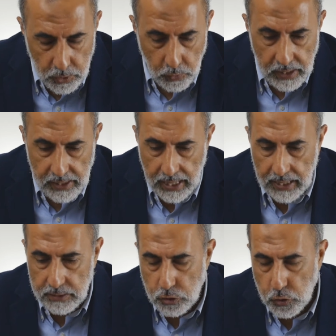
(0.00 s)
looking
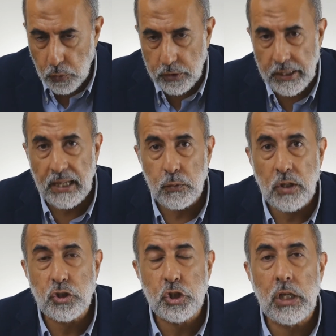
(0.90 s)
at the jewelry, and
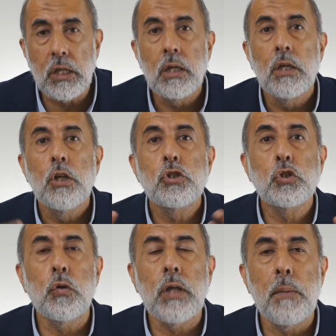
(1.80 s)
when she
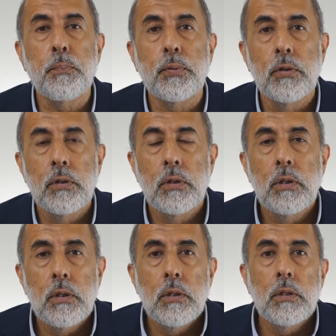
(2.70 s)
stood up,
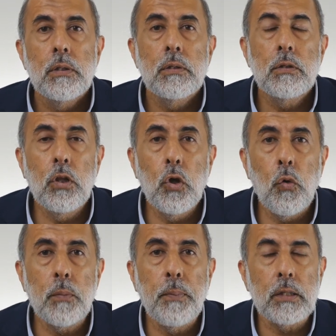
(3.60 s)
the
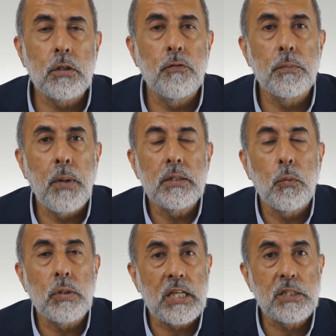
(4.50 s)
lower part of her body
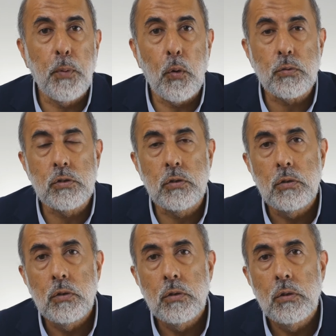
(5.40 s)
was exposed.
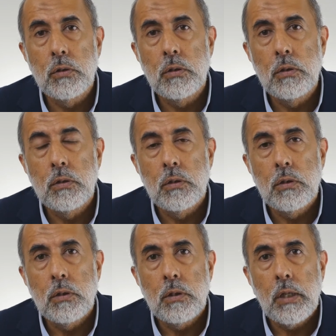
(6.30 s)

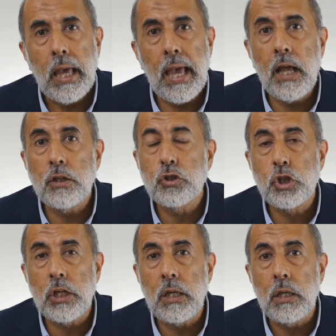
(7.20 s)
And
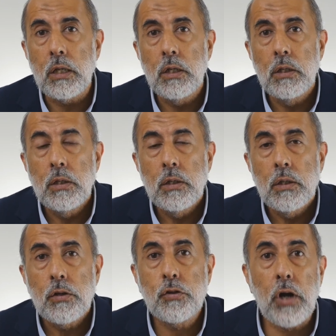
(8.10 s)
she
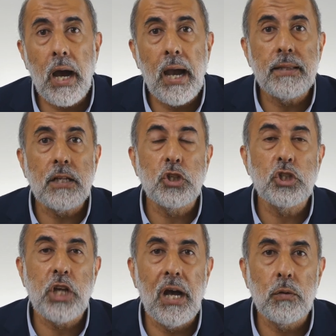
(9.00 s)
cried and she
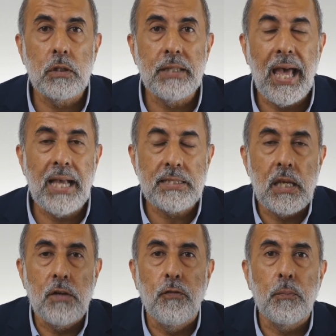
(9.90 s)
shouted,
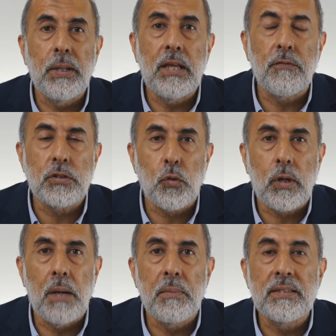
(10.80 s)
asking for believers to
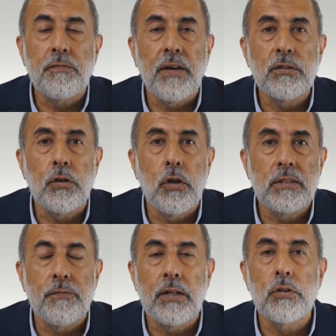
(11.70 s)
come and defend
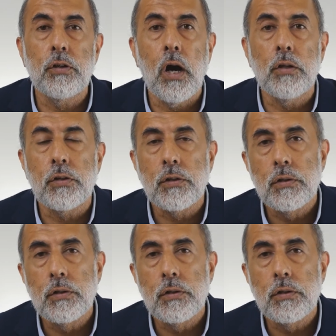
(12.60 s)
her honor.